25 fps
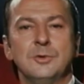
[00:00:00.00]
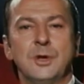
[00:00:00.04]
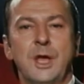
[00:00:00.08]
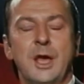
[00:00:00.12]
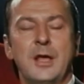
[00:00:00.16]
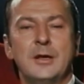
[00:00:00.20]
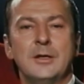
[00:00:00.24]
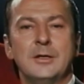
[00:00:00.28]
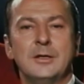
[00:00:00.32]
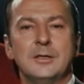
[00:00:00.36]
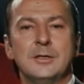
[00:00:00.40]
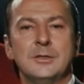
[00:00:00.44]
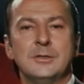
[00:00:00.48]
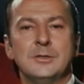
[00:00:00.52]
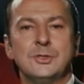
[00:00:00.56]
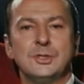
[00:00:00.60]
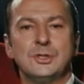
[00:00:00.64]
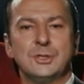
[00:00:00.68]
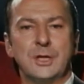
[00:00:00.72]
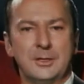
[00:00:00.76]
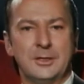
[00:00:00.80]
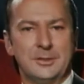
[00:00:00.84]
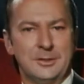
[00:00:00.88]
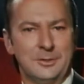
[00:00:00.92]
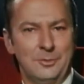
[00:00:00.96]
Canada's
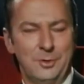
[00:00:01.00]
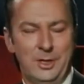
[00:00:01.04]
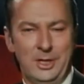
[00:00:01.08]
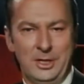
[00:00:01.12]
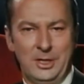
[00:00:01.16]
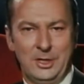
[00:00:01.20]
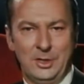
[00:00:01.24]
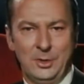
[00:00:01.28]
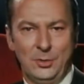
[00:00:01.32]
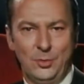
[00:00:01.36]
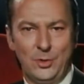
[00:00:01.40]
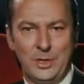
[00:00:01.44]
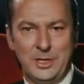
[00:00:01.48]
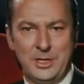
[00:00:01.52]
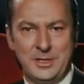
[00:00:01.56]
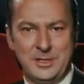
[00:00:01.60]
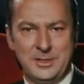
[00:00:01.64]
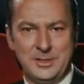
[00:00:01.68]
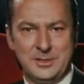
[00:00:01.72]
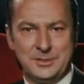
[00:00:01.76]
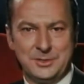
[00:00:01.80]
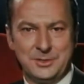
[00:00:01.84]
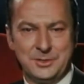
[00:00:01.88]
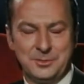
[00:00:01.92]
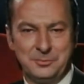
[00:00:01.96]
Chateau Lake
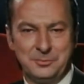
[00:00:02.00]
Louise.